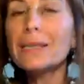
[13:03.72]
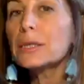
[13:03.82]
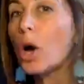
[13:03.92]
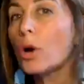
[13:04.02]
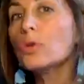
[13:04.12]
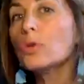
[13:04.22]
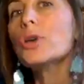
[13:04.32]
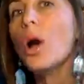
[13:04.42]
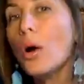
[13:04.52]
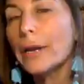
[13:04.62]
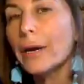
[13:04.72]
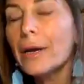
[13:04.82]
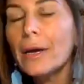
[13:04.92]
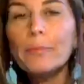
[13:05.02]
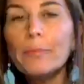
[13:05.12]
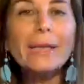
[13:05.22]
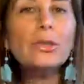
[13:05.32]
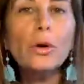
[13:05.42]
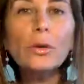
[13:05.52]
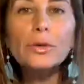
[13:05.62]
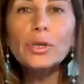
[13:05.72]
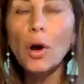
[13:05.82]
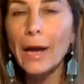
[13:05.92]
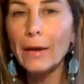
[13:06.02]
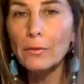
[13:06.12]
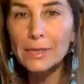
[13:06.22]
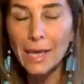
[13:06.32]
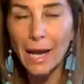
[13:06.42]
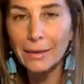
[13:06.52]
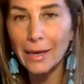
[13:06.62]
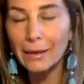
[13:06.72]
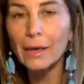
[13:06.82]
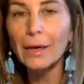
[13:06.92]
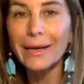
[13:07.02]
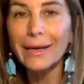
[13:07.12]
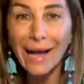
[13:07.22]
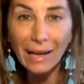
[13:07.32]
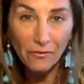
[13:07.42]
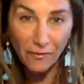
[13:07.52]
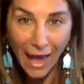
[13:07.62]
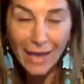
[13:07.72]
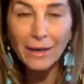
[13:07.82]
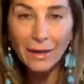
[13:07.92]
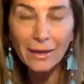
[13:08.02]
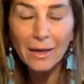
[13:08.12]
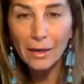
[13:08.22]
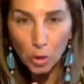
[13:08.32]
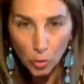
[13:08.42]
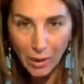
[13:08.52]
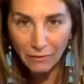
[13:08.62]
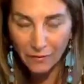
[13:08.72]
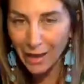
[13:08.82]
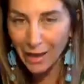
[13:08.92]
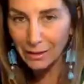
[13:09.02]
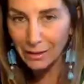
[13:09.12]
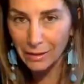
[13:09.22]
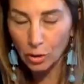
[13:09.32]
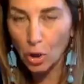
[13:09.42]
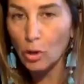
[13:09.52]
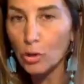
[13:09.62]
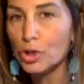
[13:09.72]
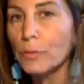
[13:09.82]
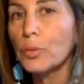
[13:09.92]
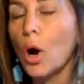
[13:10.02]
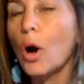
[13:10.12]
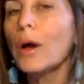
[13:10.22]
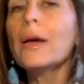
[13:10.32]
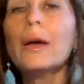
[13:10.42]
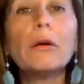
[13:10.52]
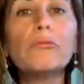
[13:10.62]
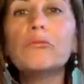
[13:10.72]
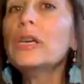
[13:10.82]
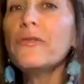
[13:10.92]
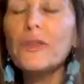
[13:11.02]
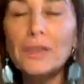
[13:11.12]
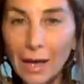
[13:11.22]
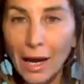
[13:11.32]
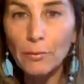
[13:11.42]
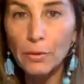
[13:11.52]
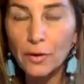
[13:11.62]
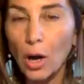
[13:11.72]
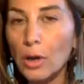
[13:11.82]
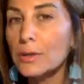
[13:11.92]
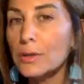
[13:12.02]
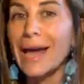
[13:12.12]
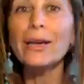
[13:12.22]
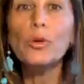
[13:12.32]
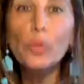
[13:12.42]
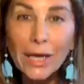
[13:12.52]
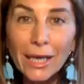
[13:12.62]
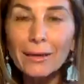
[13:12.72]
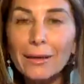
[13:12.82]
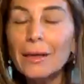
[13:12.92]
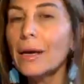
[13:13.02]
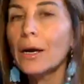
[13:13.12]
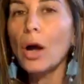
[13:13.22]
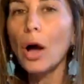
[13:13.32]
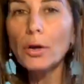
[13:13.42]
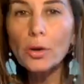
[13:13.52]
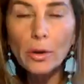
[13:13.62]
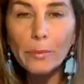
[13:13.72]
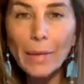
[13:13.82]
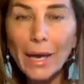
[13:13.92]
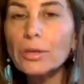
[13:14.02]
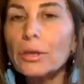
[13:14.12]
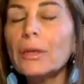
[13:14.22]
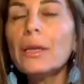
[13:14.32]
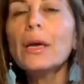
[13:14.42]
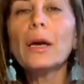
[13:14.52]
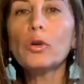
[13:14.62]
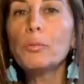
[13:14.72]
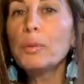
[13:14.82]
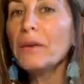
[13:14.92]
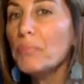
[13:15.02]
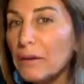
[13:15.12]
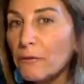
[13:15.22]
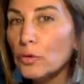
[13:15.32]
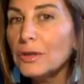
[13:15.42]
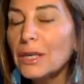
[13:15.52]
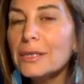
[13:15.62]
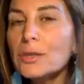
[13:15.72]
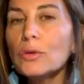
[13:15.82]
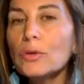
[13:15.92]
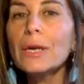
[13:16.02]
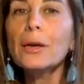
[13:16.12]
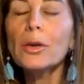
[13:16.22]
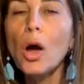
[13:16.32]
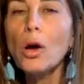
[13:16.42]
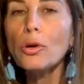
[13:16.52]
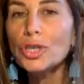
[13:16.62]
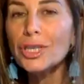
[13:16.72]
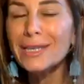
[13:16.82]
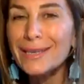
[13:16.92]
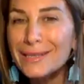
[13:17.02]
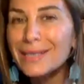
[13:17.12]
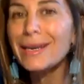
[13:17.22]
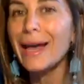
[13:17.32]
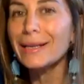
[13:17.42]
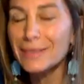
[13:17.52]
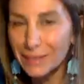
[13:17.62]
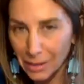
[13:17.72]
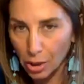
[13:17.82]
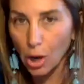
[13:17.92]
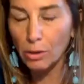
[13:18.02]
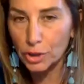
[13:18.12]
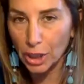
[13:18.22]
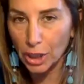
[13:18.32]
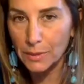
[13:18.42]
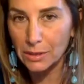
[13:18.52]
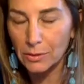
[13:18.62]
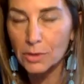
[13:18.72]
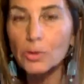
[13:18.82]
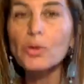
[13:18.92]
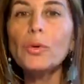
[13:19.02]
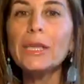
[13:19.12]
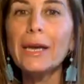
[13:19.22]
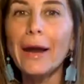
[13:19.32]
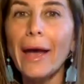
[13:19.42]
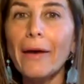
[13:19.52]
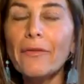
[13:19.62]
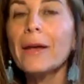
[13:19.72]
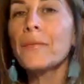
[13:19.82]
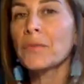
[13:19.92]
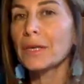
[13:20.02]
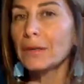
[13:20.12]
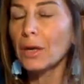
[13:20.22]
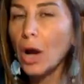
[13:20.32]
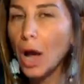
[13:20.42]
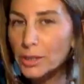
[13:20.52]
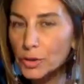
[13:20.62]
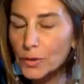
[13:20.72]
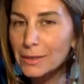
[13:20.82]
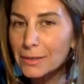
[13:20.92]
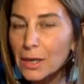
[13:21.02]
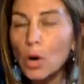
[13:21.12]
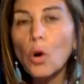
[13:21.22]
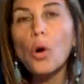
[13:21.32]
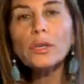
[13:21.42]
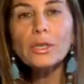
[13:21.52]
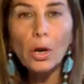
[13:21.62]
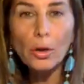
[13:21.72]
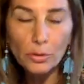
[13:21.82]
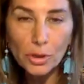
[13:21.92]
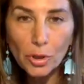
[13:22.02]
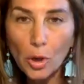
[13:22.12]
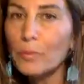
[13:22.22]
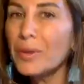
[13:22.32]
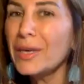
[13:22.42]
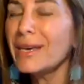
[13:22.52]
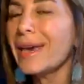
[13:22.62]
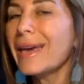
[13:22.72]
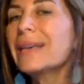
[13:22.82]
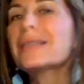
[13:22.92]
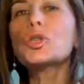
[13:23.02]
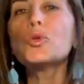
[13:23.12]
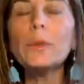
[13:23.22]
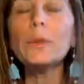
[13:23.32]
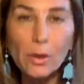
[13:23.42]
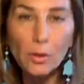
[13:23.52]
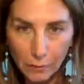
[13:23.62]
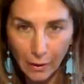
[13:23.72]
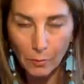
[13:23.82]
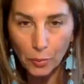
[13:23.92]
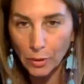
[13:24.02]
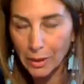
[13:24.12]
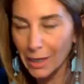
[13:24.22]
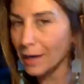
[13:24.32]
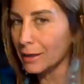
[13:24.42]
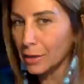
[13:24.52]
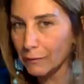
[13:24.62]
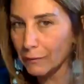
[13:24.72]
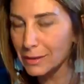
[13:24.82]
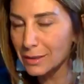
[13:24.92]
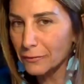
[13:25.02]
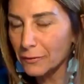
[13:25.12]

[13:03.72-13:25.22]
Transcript: tone on tone. By tone on tone, I would say that new galvanic technology brought different type of colors, like green color on metal, could be PVD. So technology is enhancing colored gemstones. So you either have the contrast or tone on tone being extremely contemporary and innovative.